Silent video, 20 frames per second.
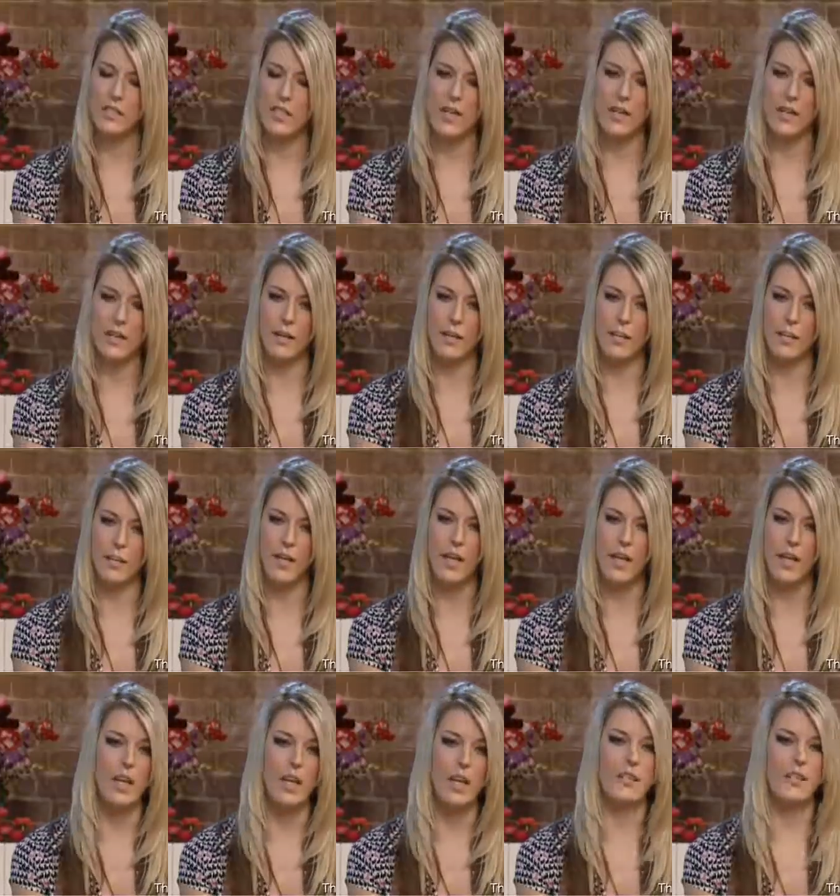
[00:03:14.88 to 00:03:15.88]

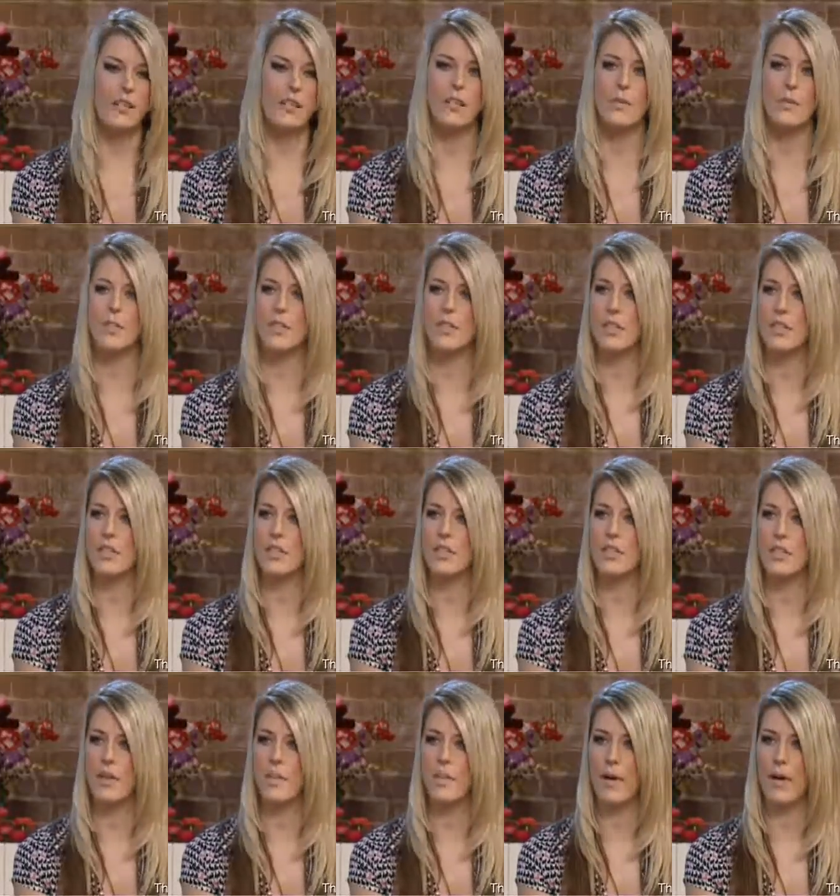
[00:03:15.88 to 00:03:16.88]
He said there was something
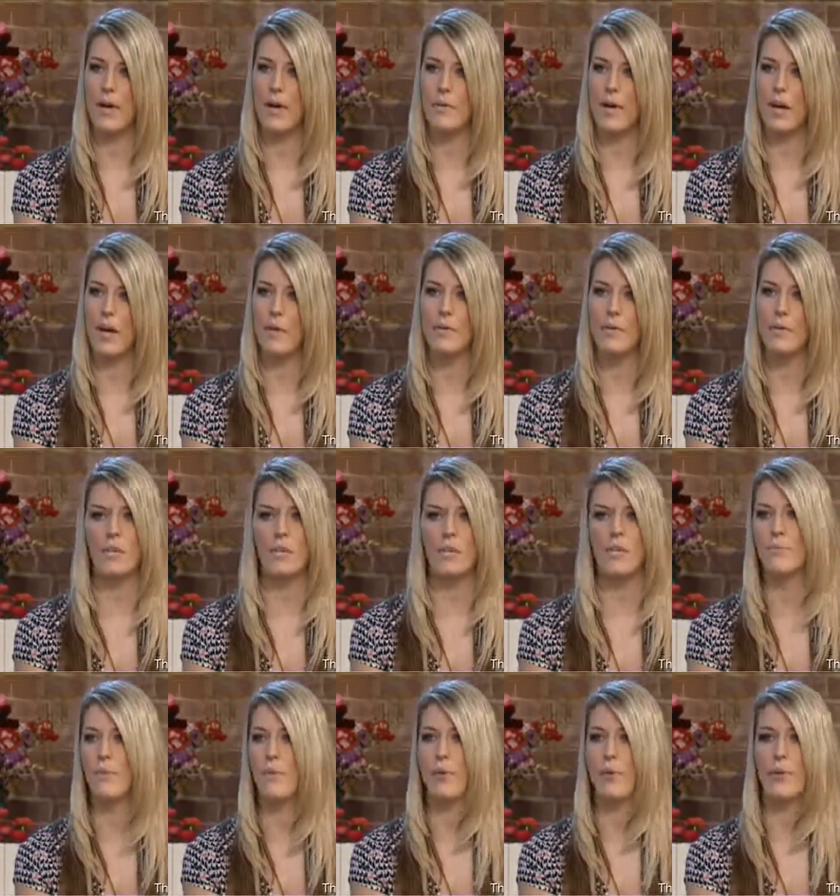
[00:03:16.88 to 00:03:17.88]
different about me. I was trying
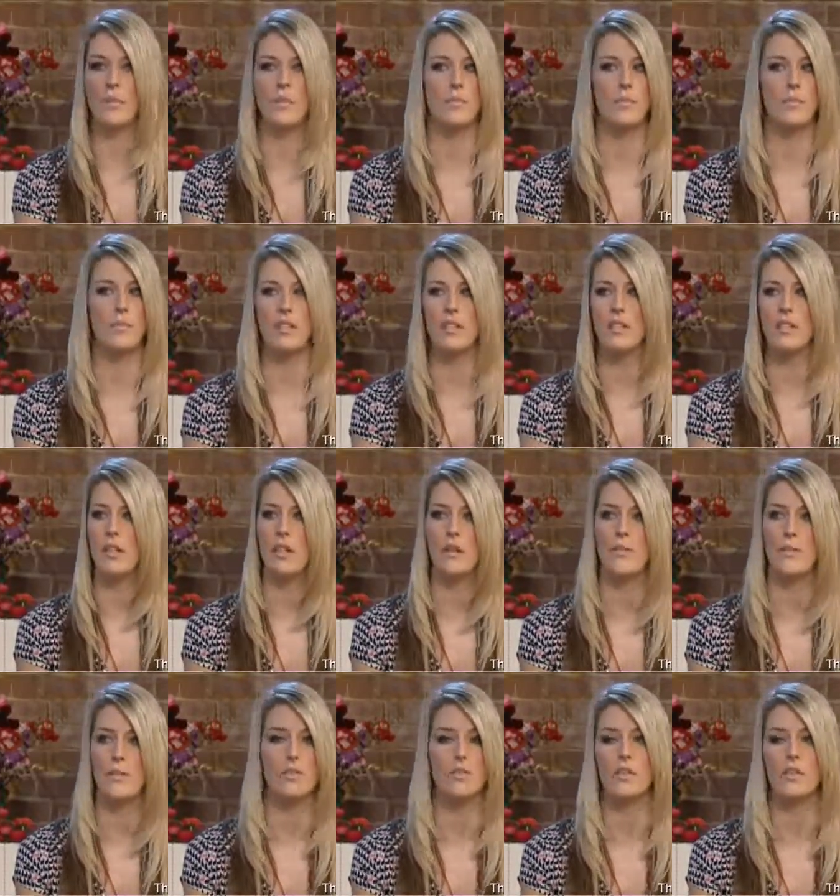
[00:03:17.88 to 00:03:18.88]
to broach subjects, you
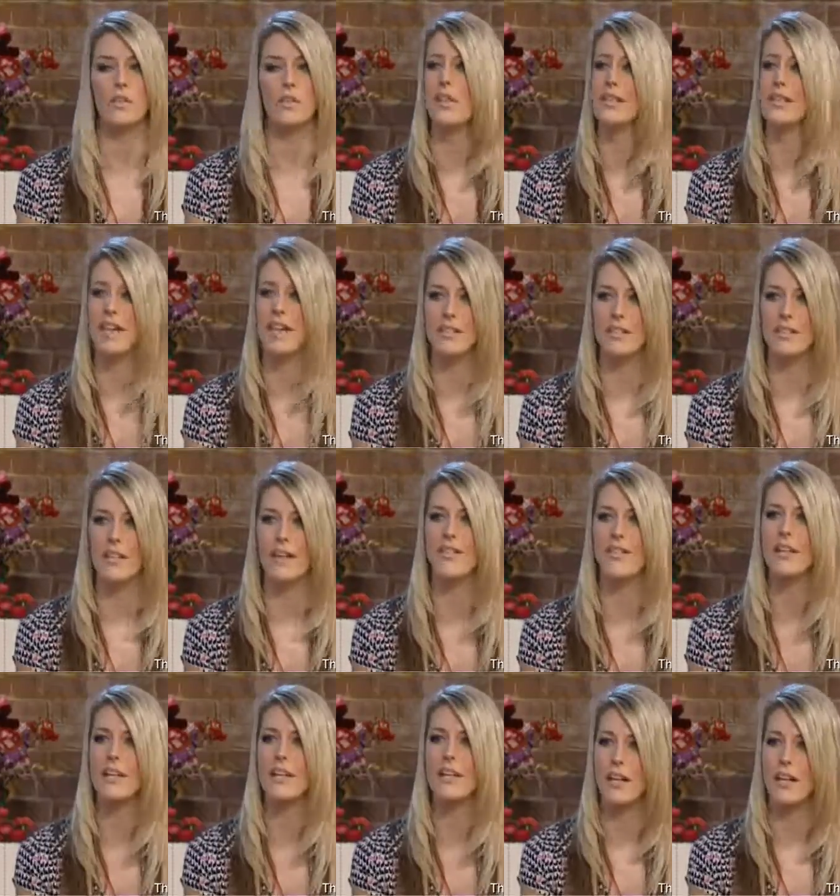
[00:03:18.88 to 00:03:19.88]
know, to do with my sex life,
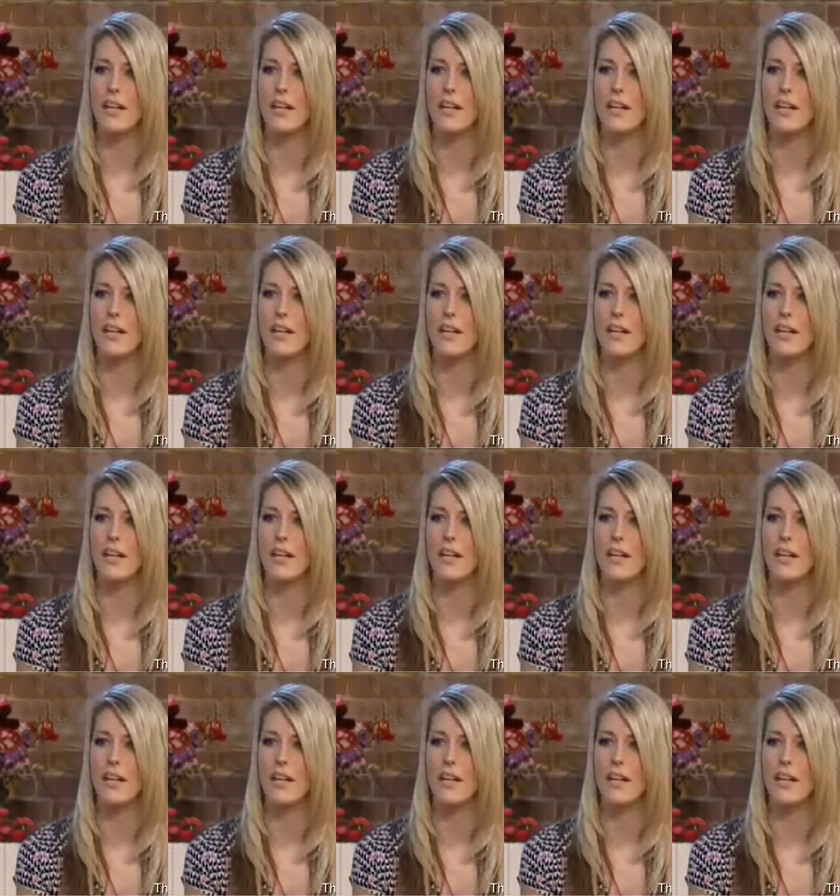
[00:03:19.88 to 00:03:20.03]
things like